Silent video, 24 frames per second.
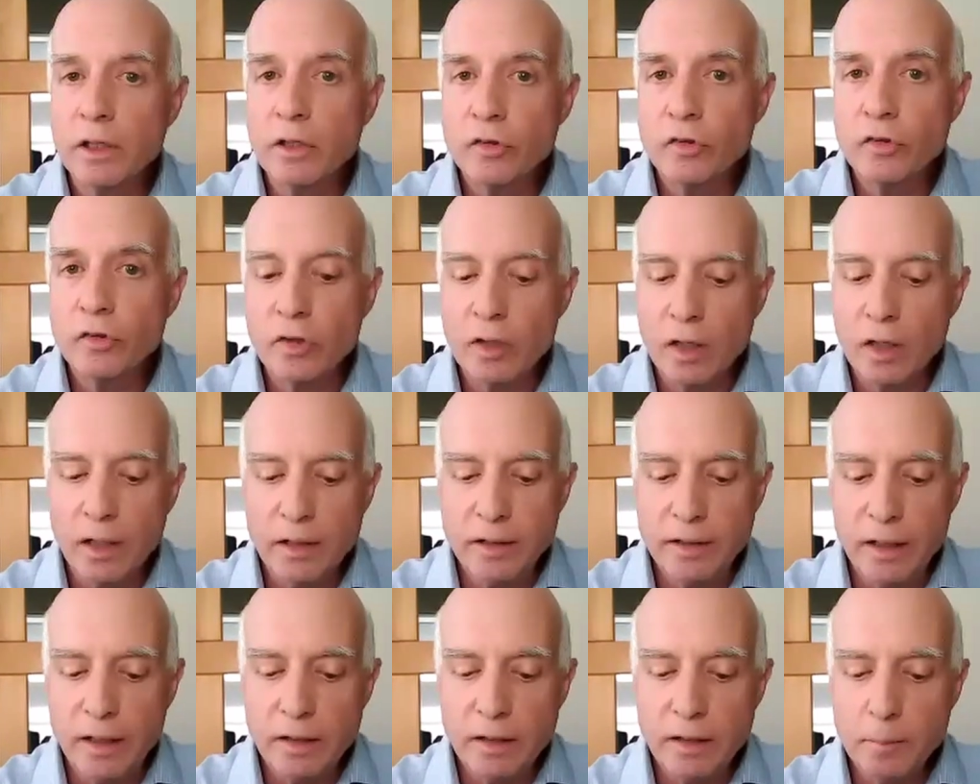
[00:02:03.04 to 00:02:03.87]
aside
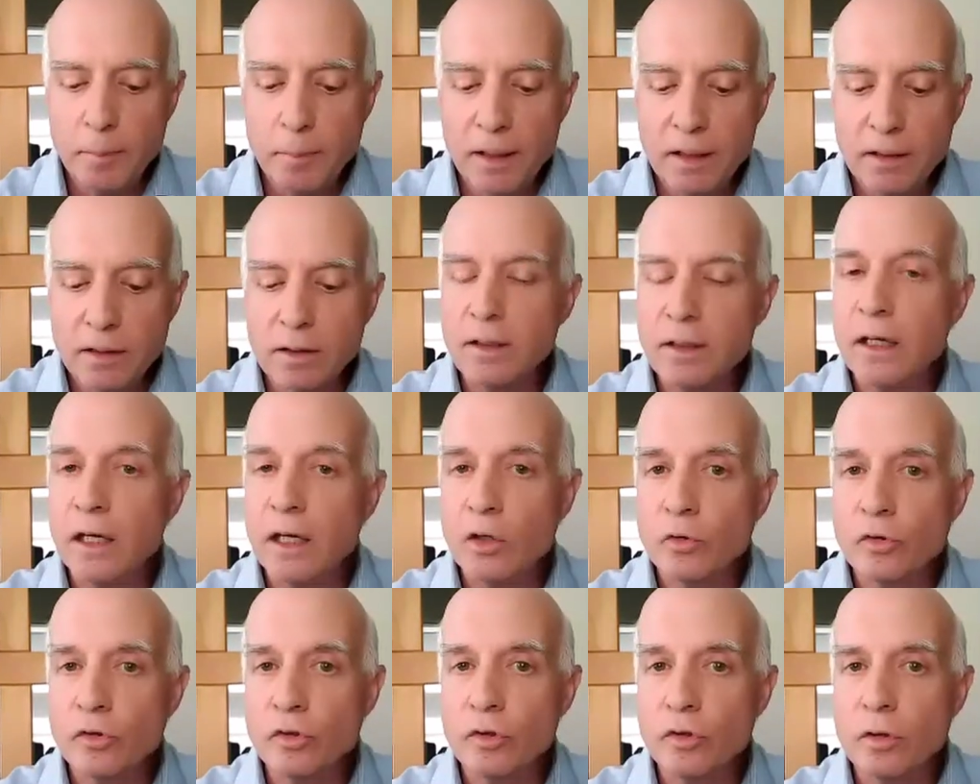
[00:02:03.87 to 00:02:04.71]
independent
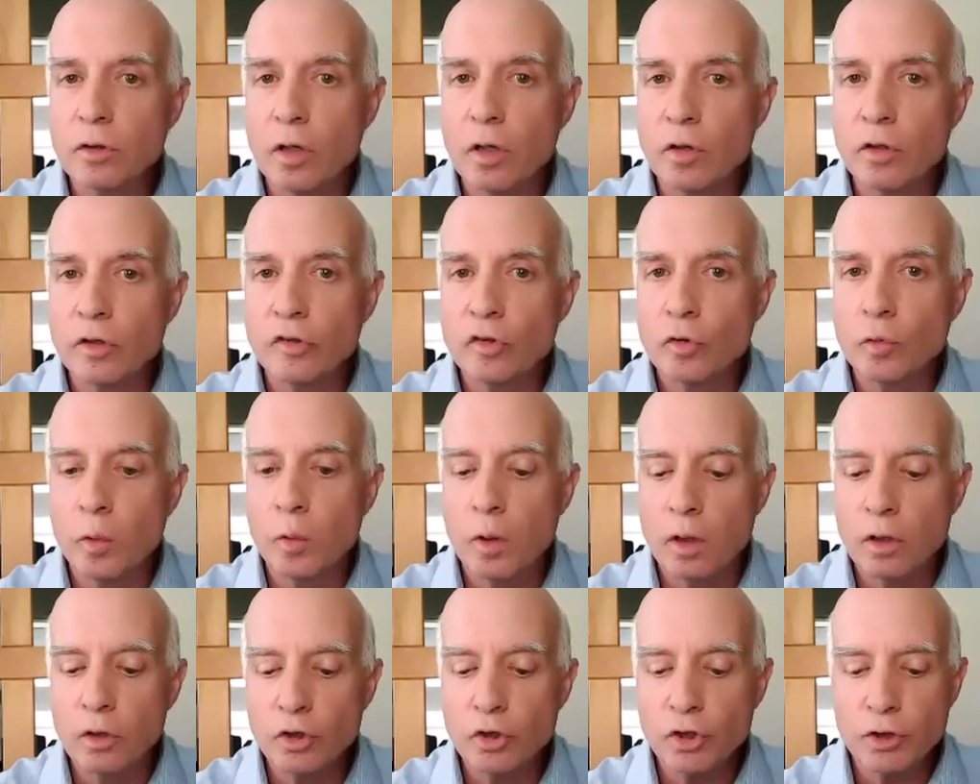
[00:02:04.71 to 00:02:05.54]
counsel Lawrence
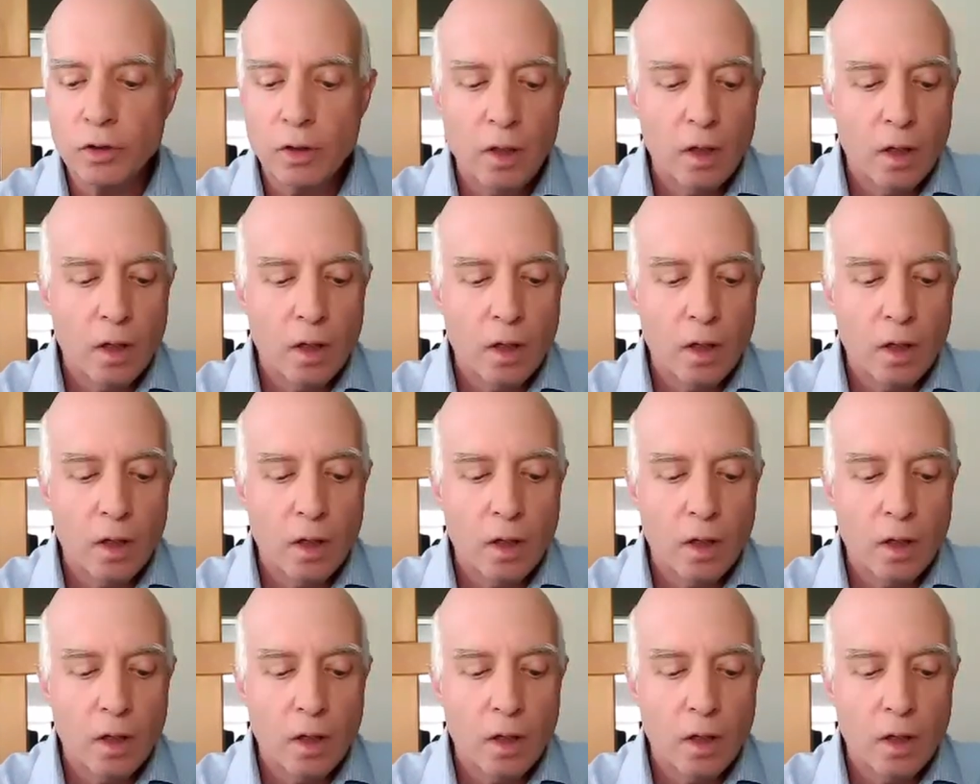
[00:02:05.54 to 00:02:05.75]
Walsh